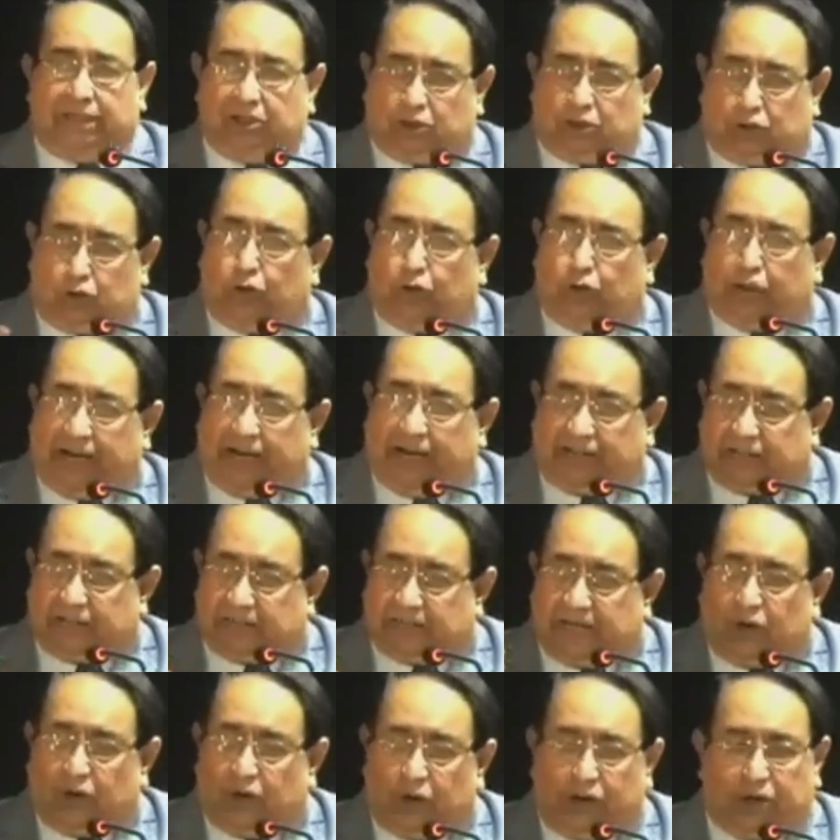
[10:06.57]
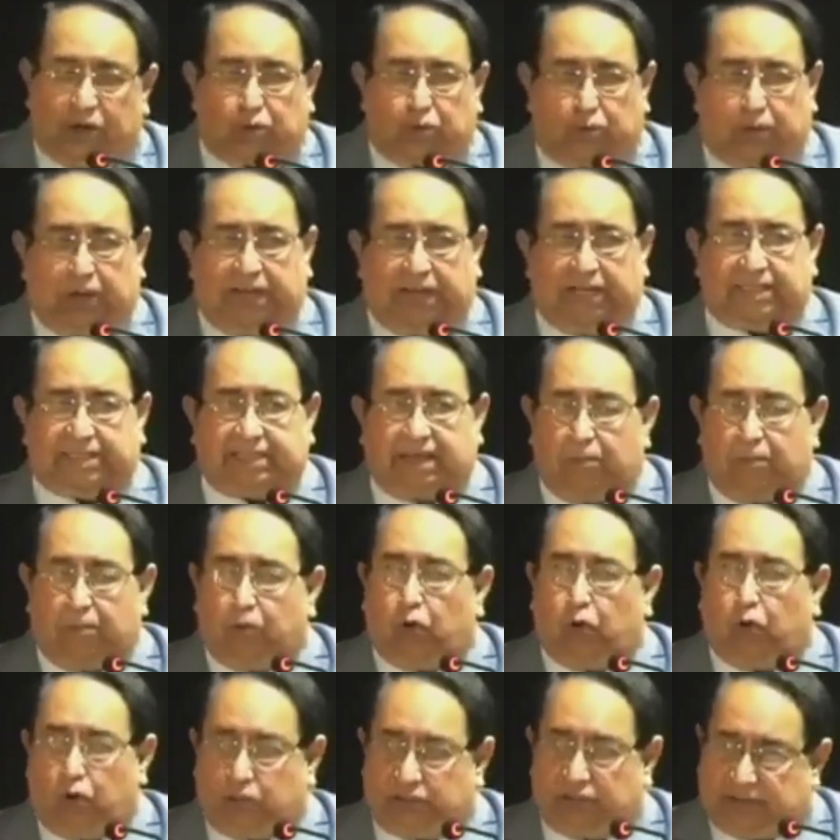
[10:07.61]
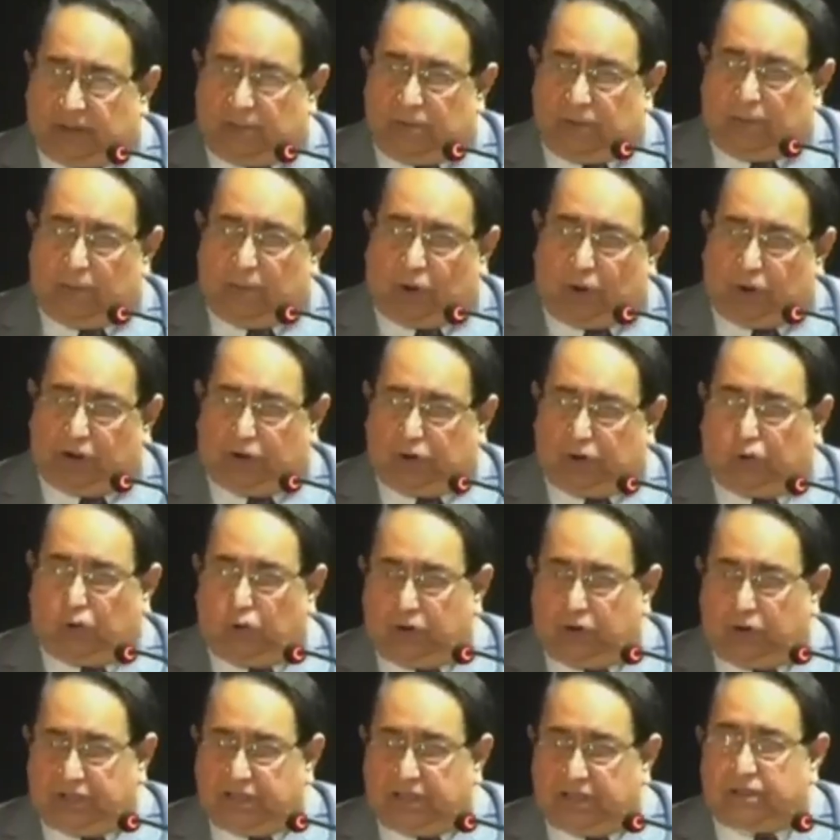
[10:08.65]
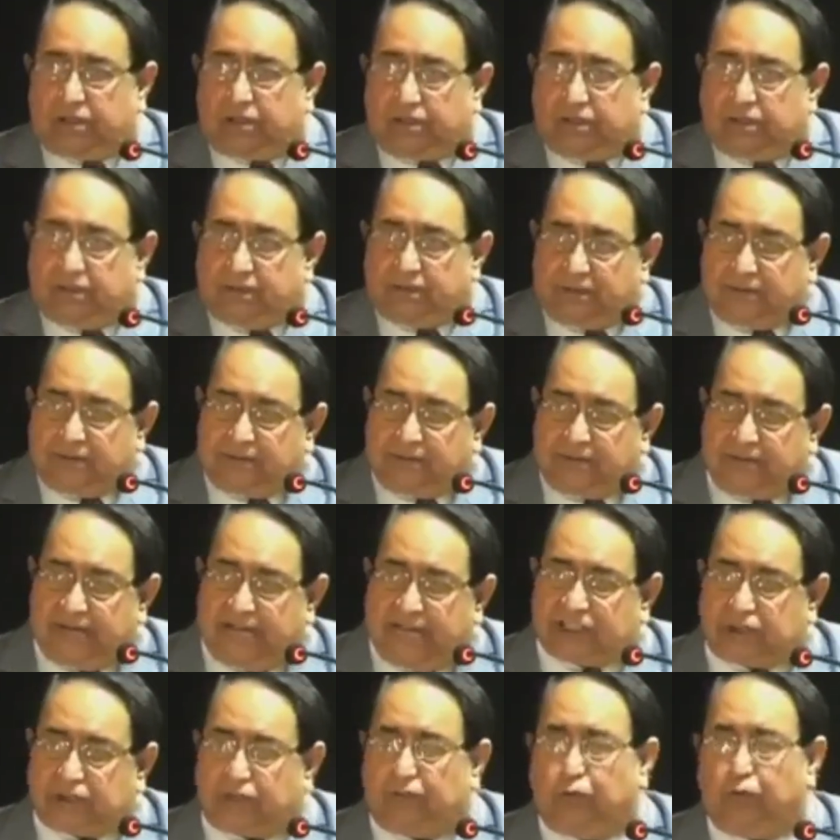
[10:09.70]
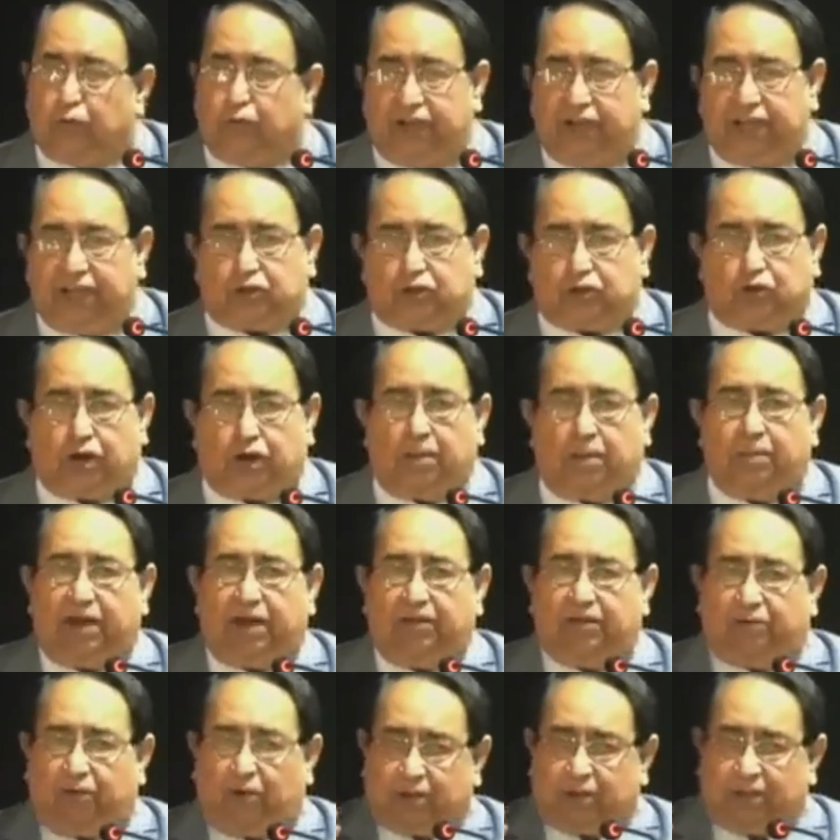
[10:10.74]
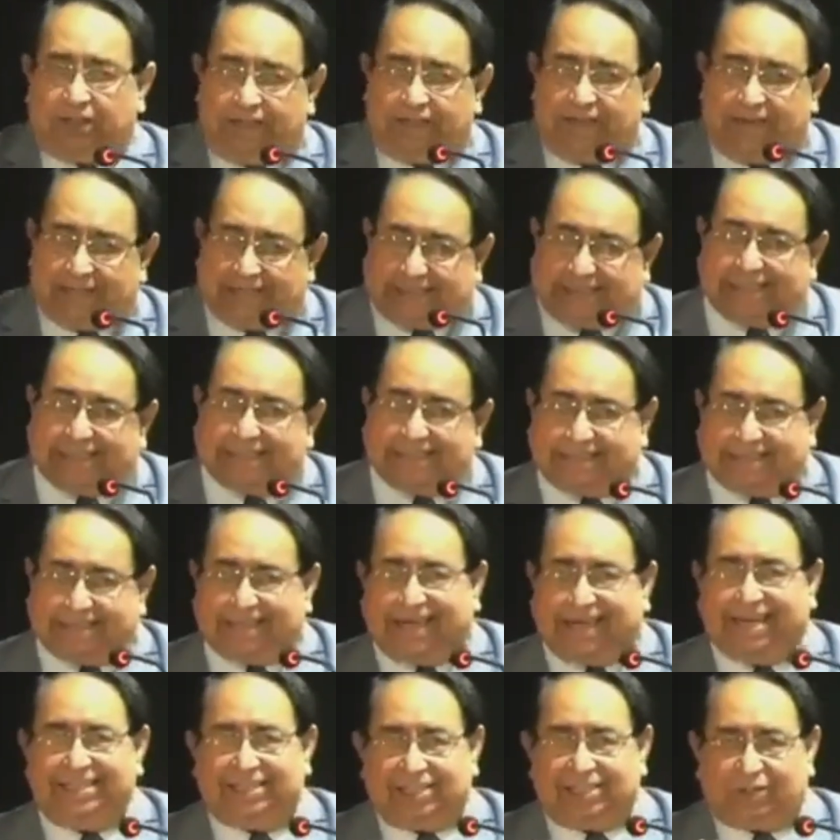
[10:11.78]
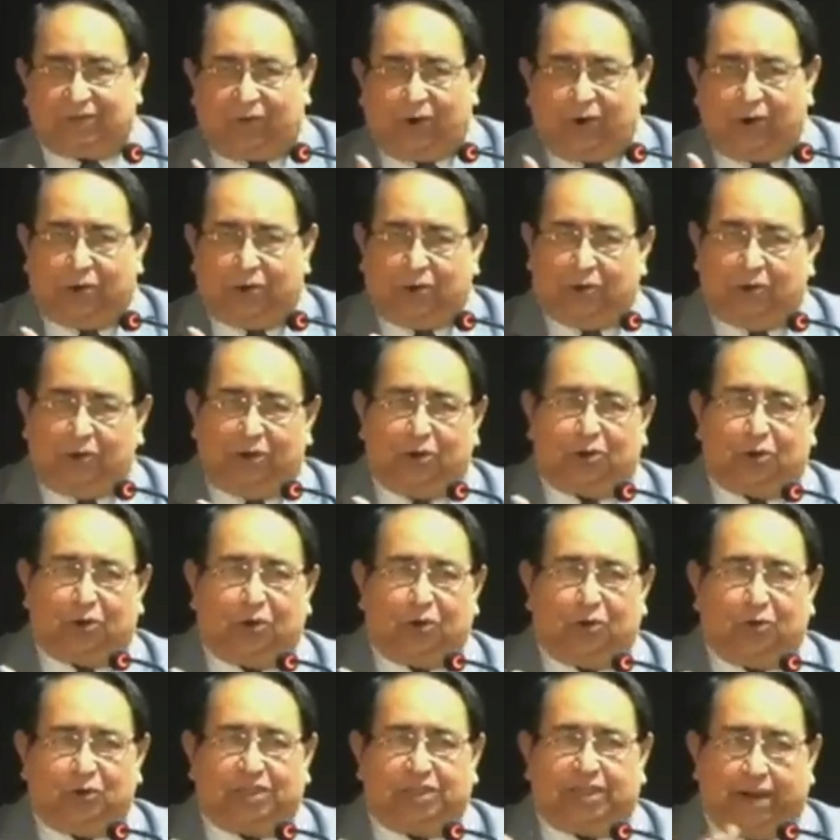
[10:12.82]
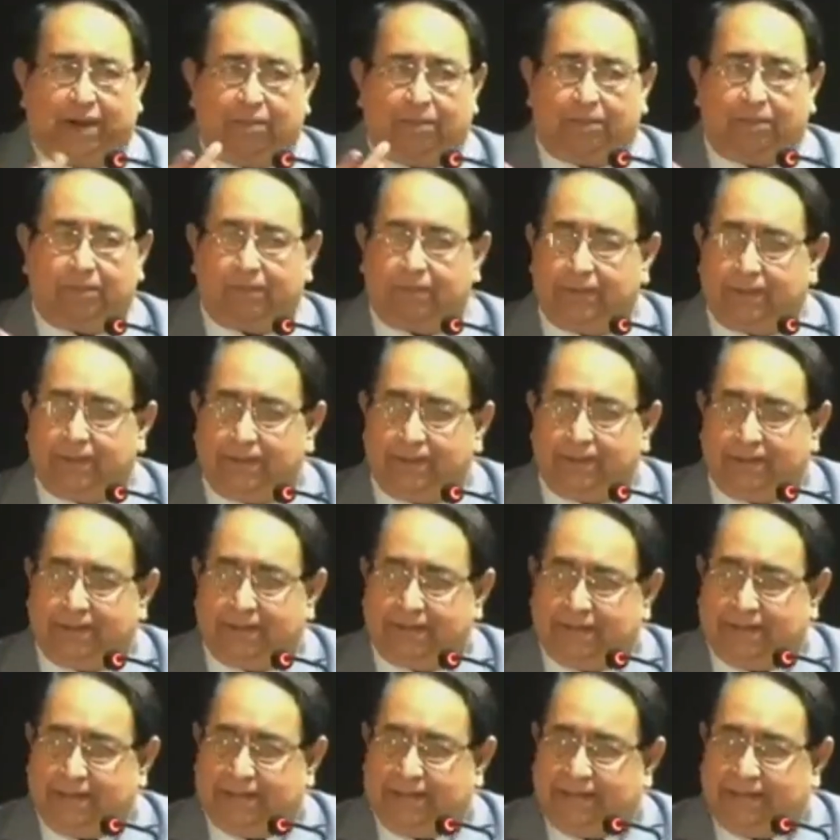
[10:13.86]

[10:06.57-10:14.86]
These two characters are going to play some role, some important role in the next few weeks to come. And for the youngsters, I just wanted to introduce them,